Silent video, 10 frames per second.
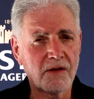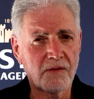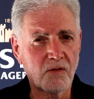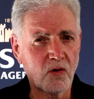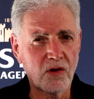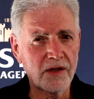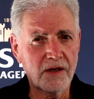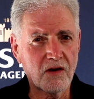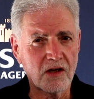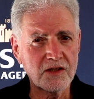All the
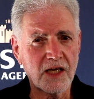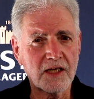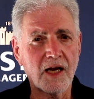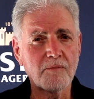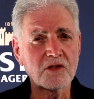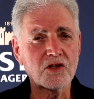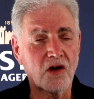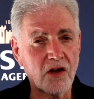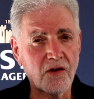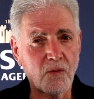contact numbers are on the